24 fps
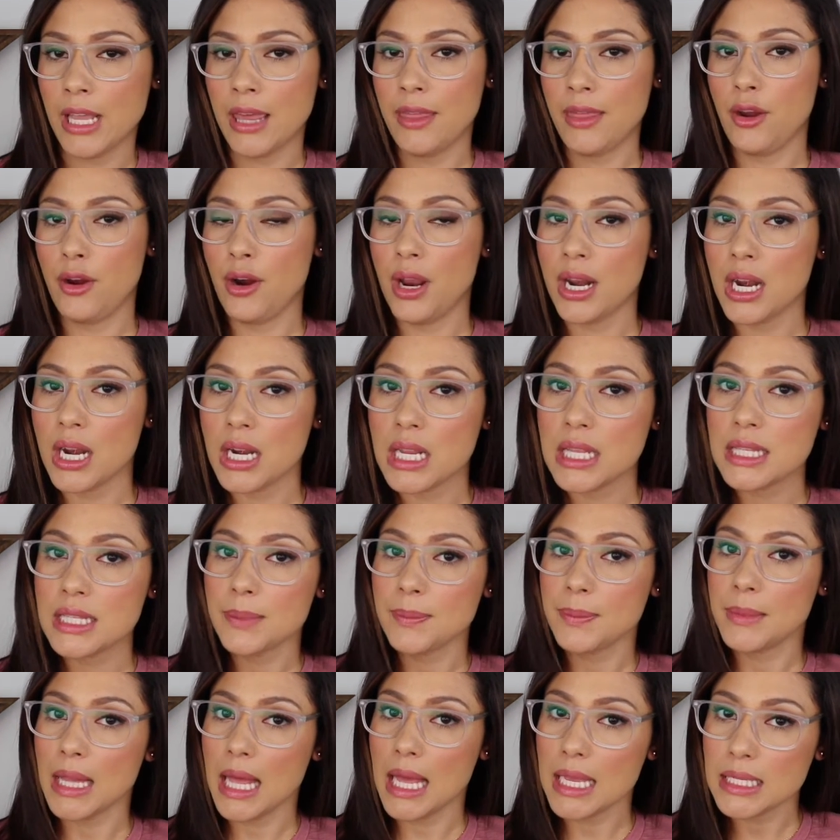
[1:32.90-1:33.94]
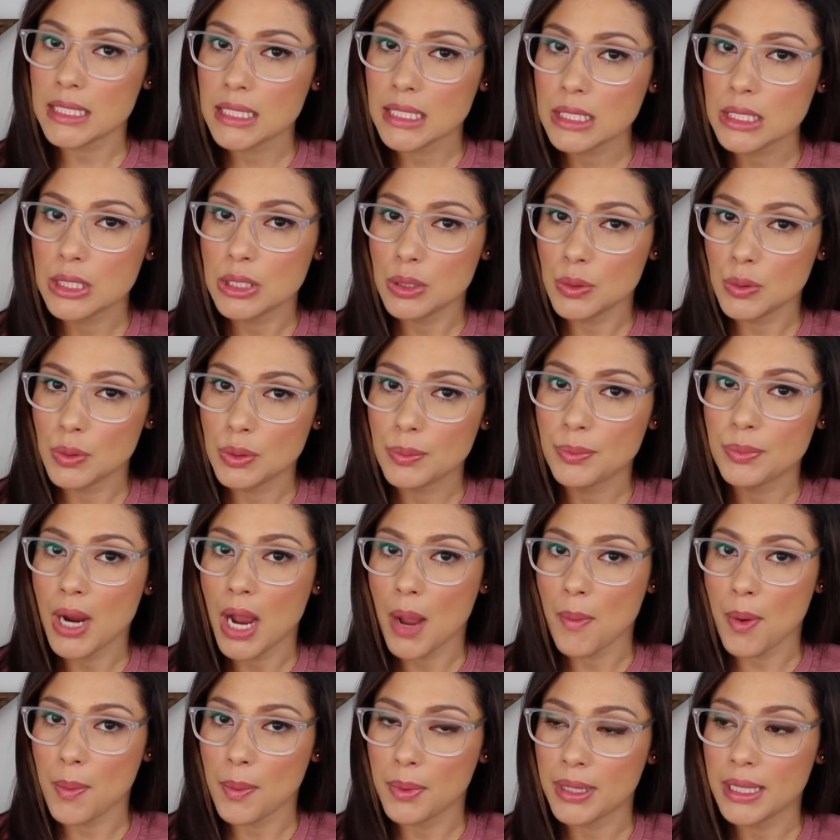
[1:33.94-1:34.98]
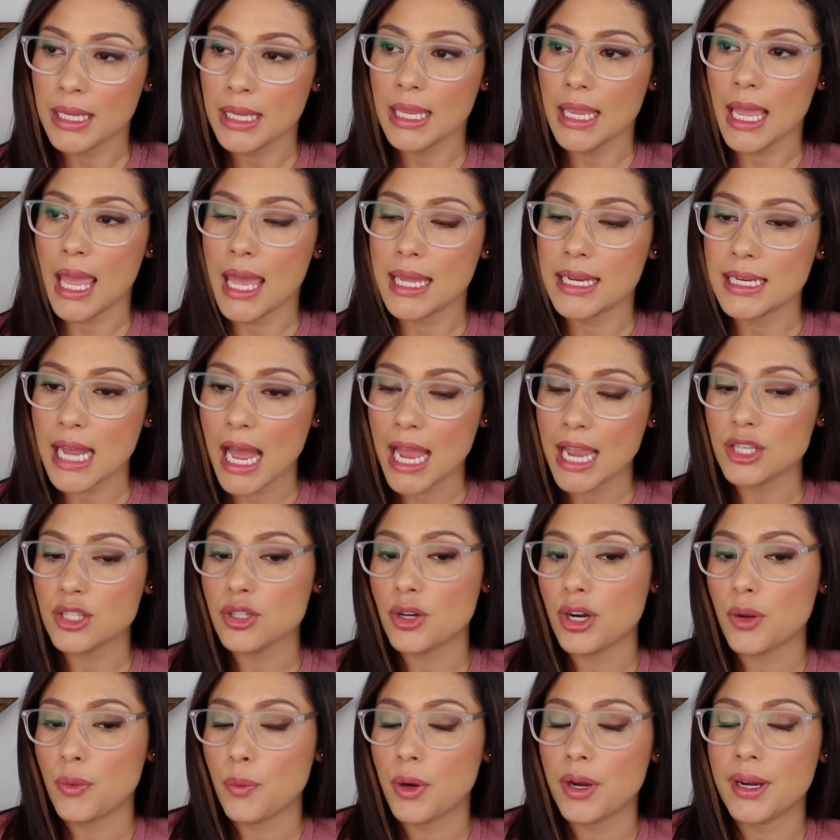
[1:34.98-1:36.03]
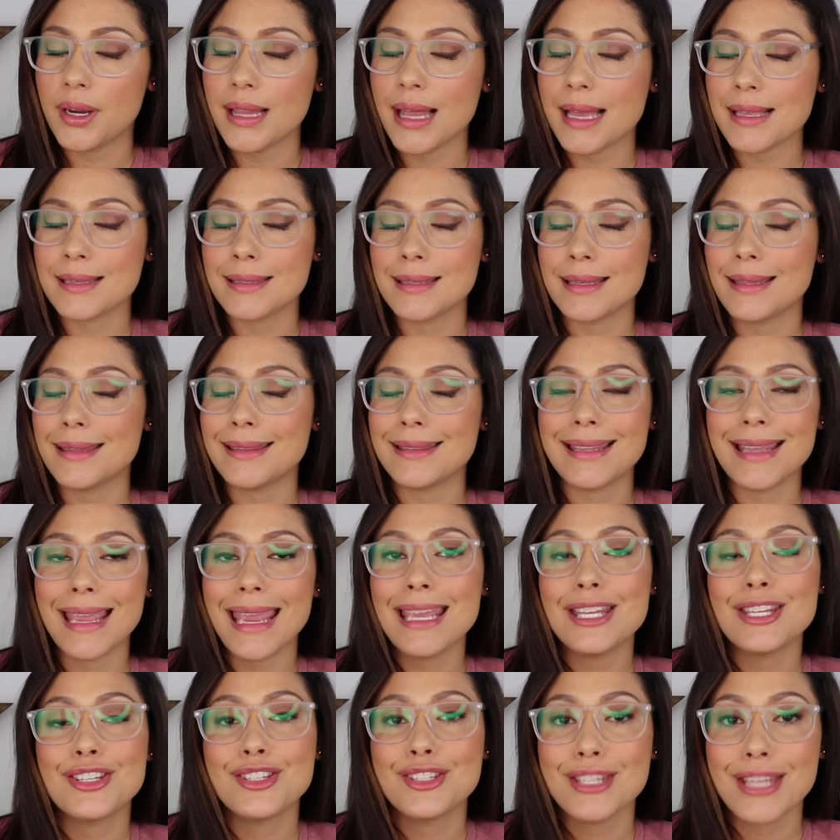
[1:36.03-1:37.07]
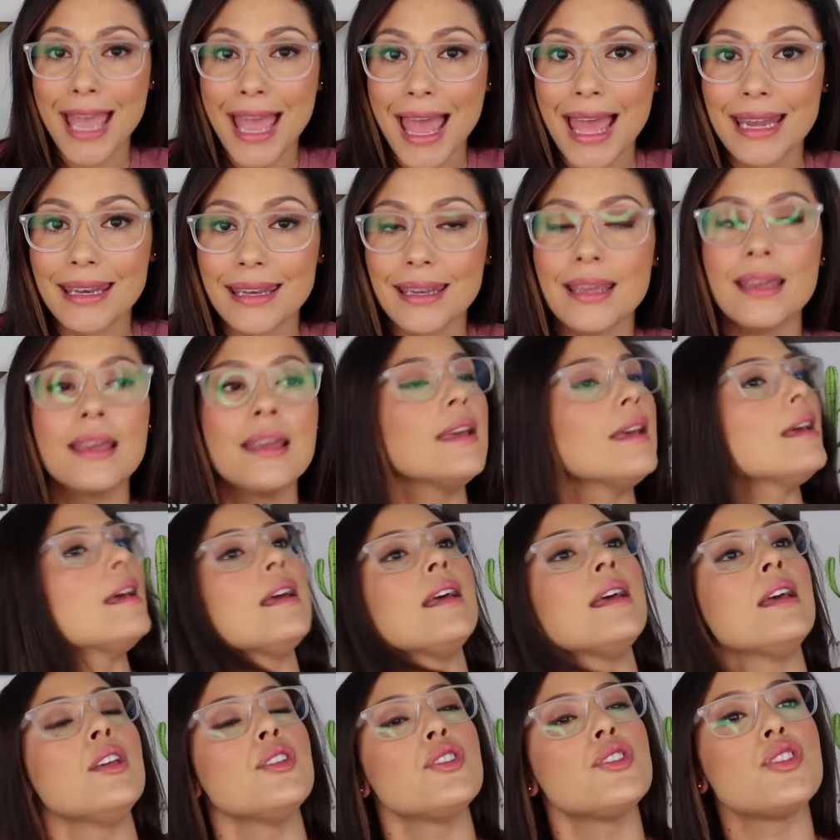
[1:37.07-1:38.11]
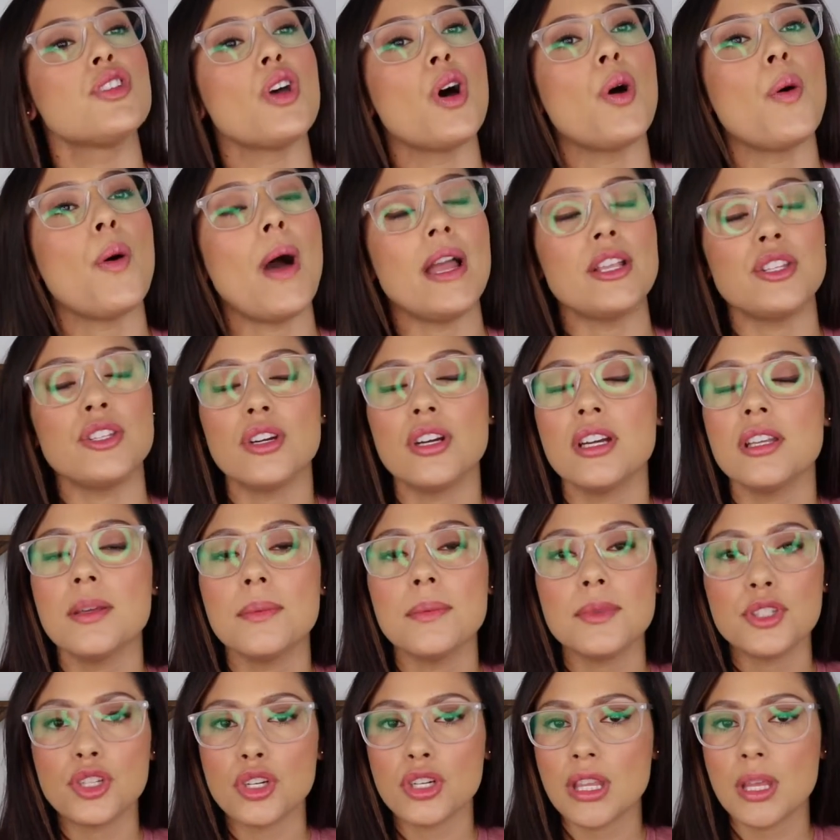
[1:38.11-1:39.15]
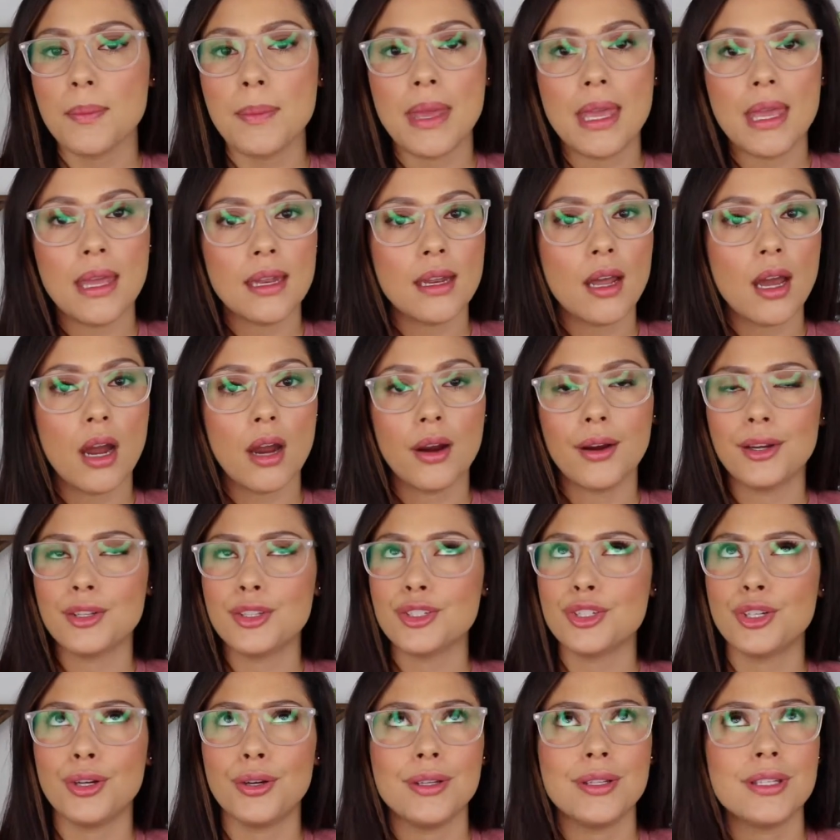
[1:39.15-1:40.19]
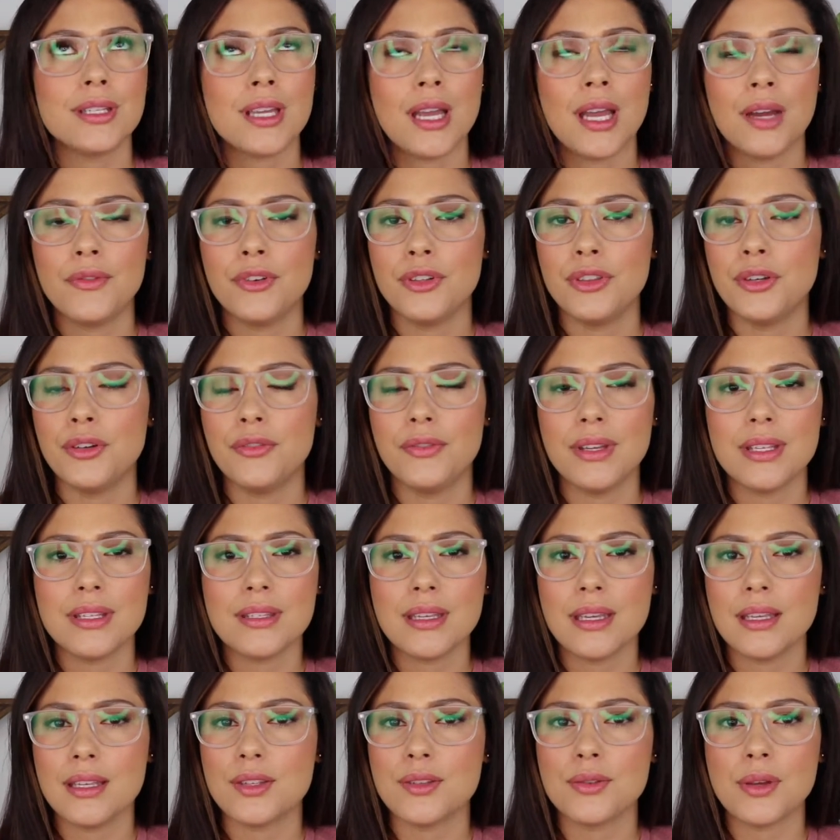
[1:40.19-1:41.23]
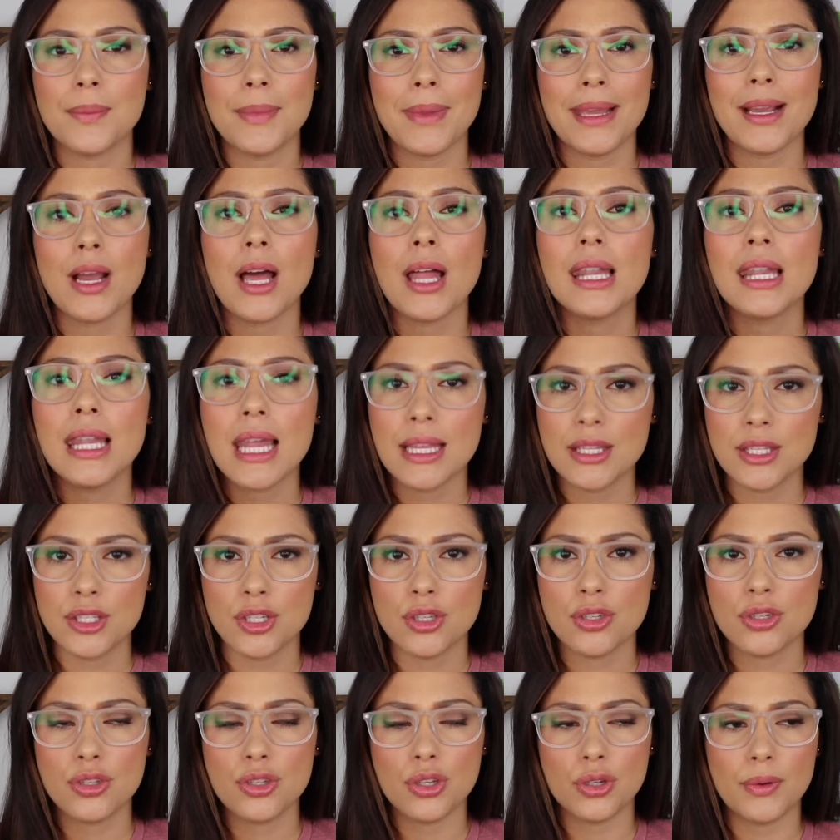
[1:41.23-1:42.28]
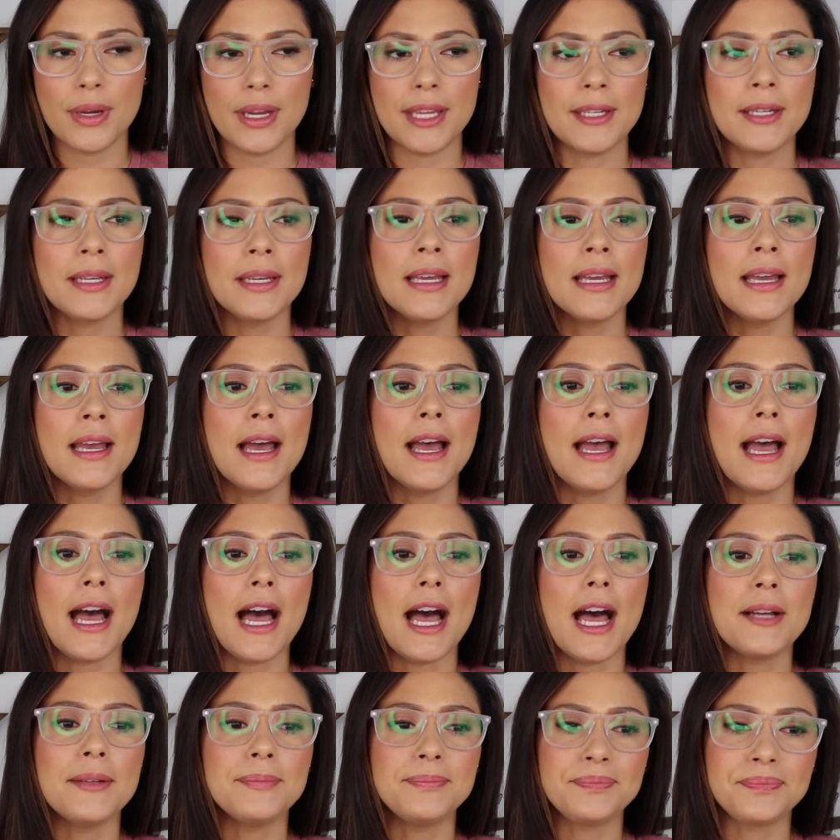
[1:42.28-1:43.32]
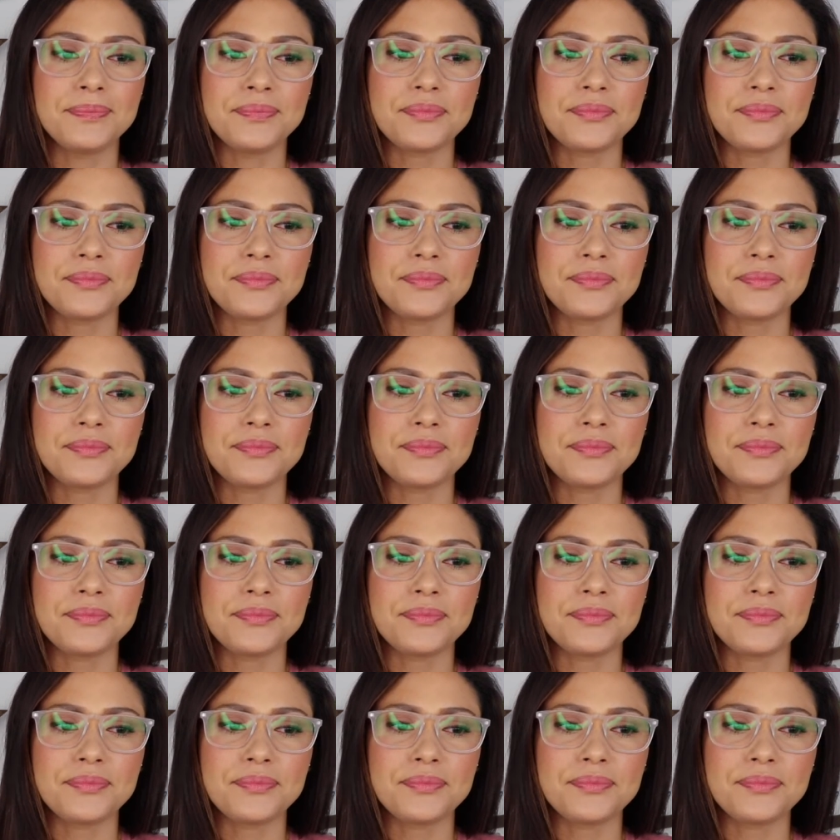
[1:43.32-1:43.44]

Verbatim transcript: they're gonna need some glasses soon probably, and I started wearing glasses at age ten. So I took, it, took them in, our insurance covered their visit, so I'm like, let's just do it. Uh,